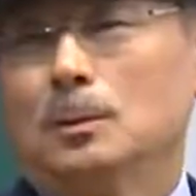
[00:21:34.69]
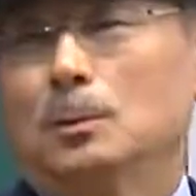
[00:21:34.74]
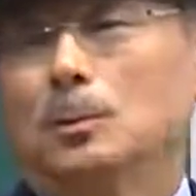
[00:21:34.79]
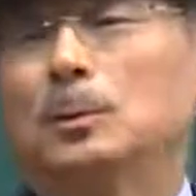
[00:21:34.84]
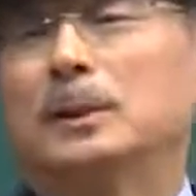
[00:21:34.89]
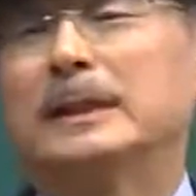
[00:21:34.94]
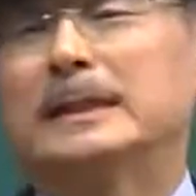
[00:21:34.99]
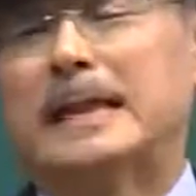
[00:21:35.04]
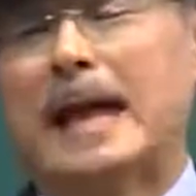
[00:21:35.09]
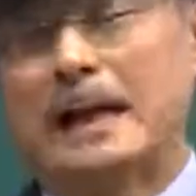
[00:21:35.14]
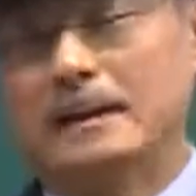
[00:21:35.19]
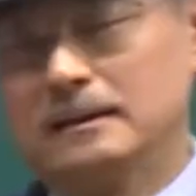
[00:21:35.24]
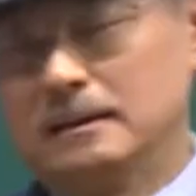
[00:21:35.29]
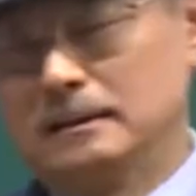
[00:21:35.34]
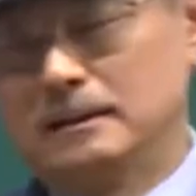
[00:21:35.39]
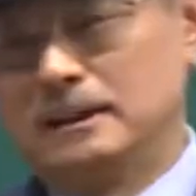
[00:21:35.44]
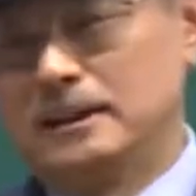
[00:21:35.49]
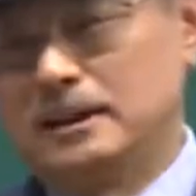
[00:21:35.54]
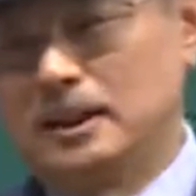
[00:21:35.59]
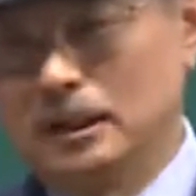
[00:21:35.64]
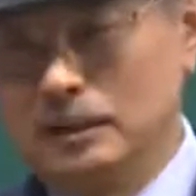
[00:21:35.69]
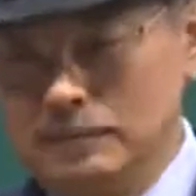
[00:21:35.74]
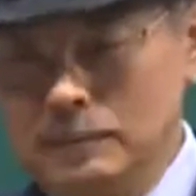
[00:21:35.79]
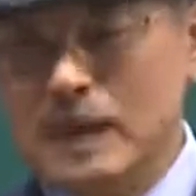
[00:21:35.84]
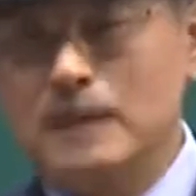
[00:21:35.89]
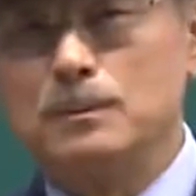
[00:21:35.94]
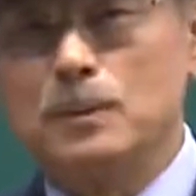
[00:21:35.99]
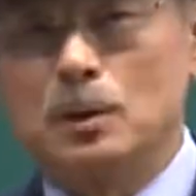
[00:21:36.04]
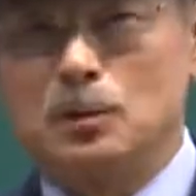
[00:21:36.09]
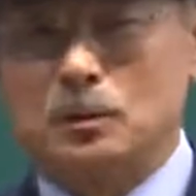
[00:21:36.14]
A scary world
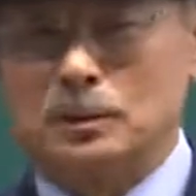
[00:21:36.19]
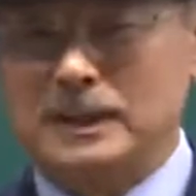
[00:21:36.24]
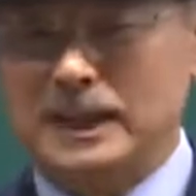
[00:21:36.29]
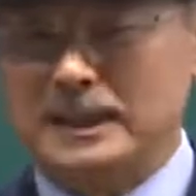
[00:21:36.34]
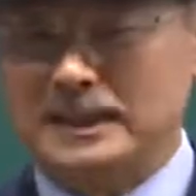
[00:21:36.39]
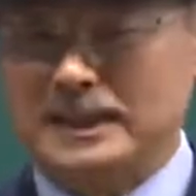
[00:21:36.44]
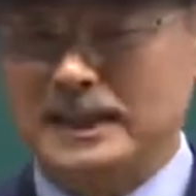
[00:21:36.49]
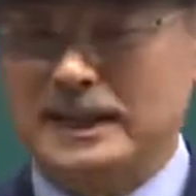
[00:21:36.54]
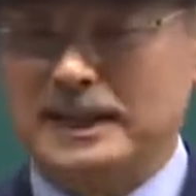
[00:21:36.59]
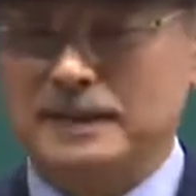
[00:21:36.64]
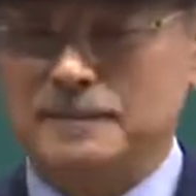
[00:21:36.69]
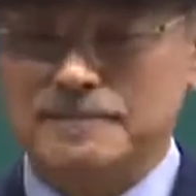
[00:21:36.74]
with no future is